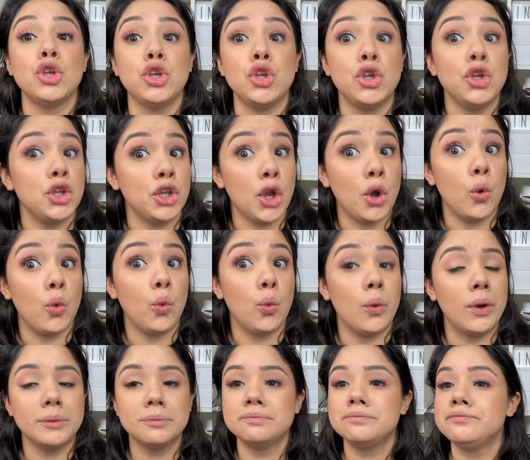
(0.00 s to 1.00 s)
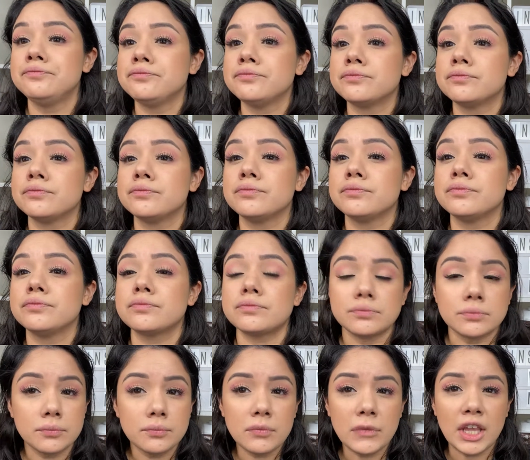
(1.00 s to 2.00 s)
Yo.
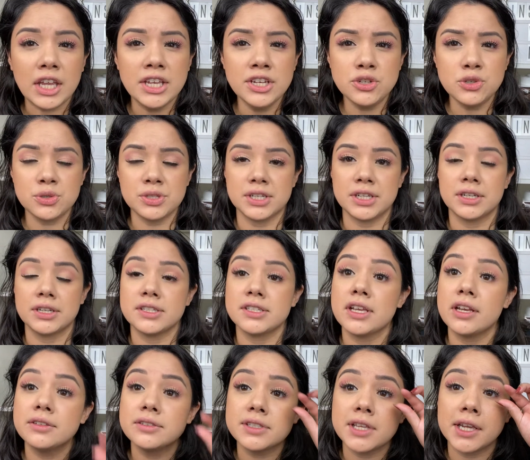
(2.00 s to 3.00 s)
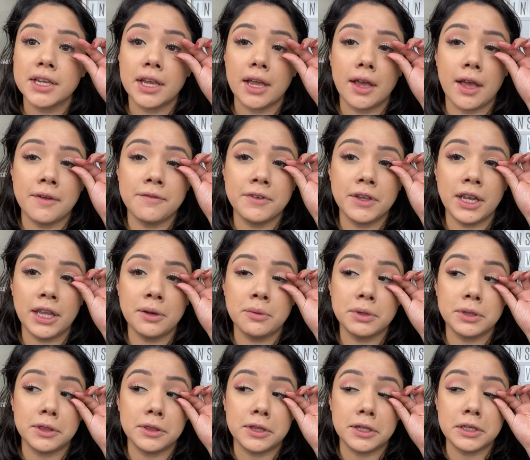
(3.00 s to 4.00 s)
Interesting, because I was like, I feel like
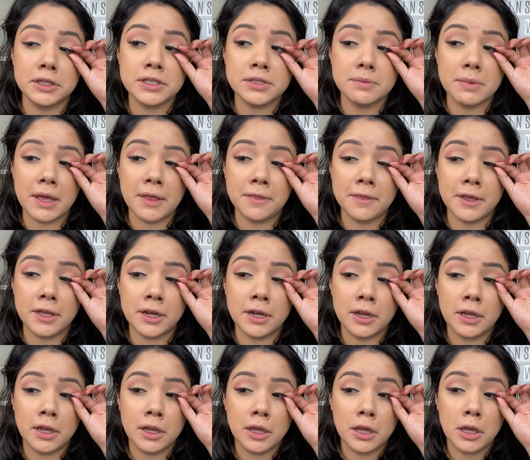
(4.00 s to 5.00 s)
with this method,